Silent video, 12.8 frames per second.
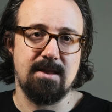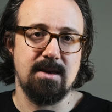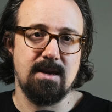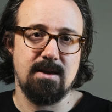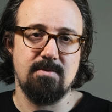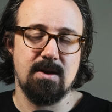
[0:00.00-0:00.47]

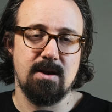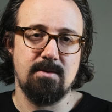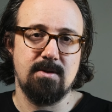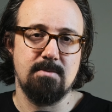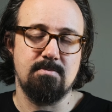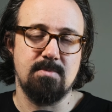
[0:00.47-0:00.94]

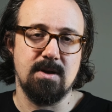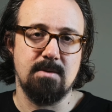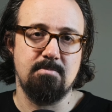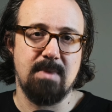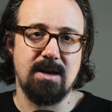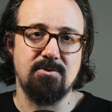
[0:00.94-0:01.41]

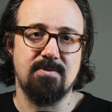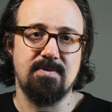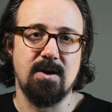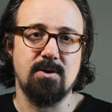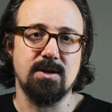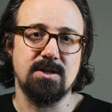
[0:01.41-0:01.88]
the manual
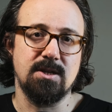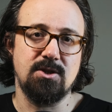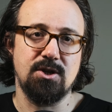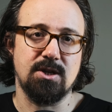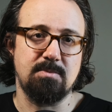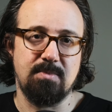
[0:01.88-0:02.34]
focus at
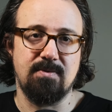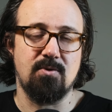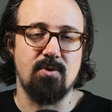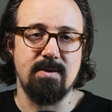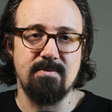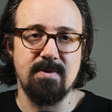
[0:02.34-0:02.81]
just
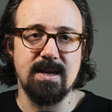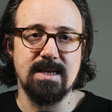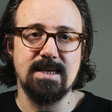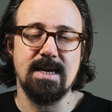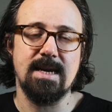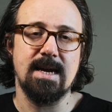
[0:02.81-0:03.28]
before
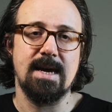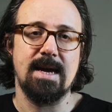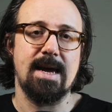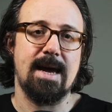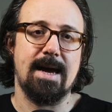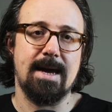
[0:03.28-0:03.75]
infinity,
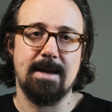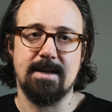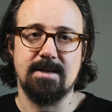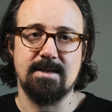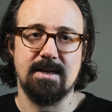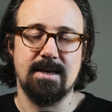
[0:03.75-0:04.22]

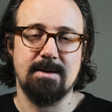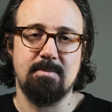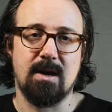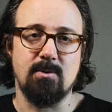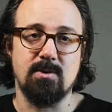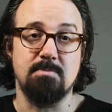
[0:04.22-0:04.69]
and
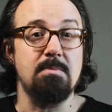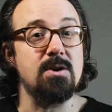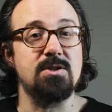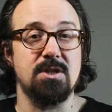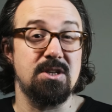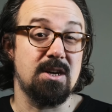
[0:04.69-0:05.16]
I was
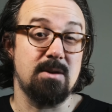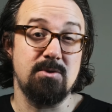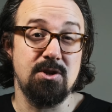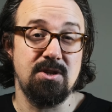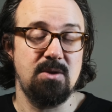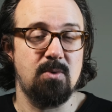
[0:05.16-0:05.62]
most of the time
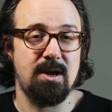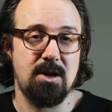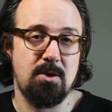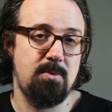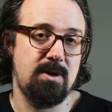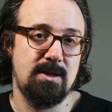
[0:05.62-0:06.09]
shooting
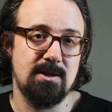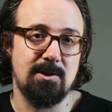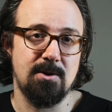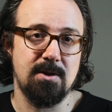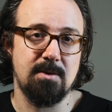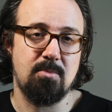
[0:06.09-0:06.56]
open because a
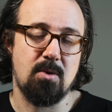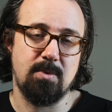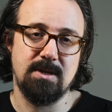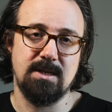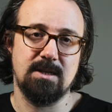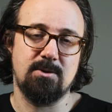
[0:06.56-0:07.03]
lot of the
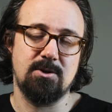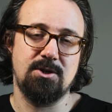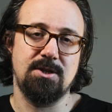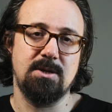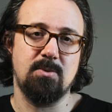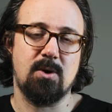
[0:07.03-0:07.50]
properties I was
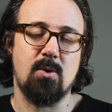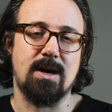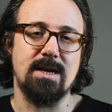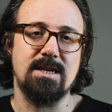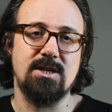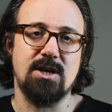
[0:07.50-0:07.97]
shooting were
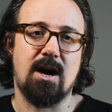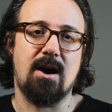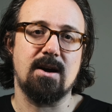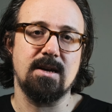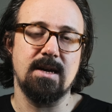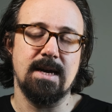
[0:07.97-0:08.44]
quite
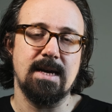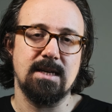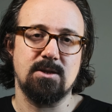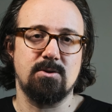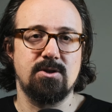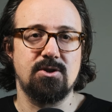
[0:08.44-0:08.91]
dark,
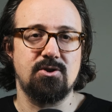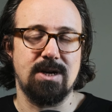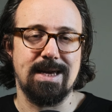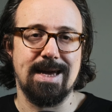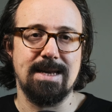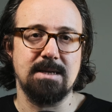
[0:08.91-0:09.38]
so I was just trying
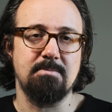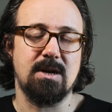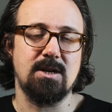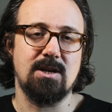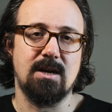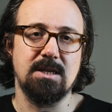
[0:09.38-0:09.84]
to get in as
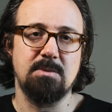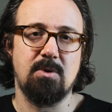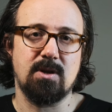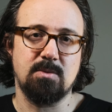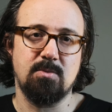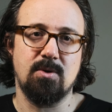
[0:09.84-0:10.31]
much light as
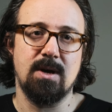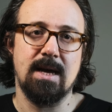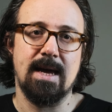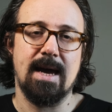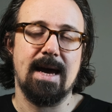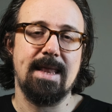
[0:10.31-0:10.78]
possible,
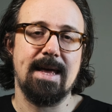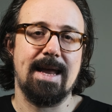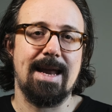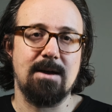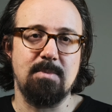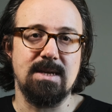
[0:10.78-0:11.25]
and that
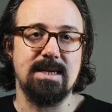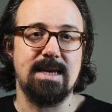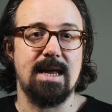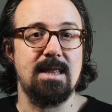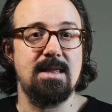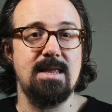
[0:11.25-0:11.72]
allowed me to
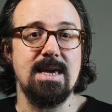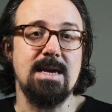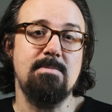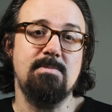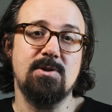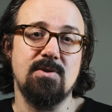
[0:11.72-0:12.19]
get
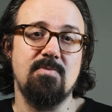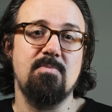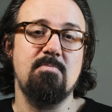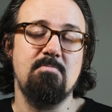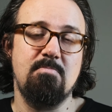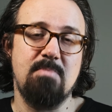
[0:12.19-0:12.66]
the sort of
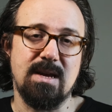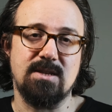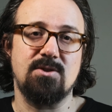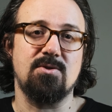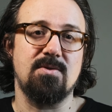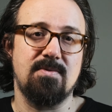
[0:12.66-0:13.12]

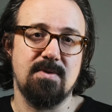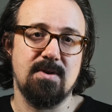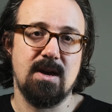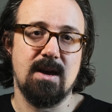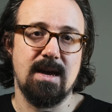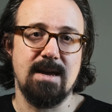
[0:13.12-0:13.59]
best sort of
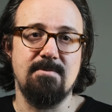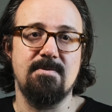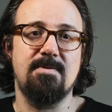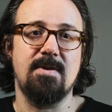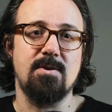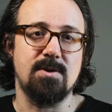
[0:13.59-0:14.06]
in
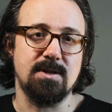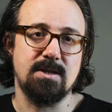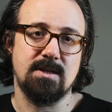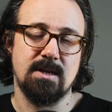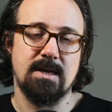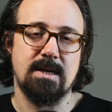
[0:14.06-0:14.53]
focus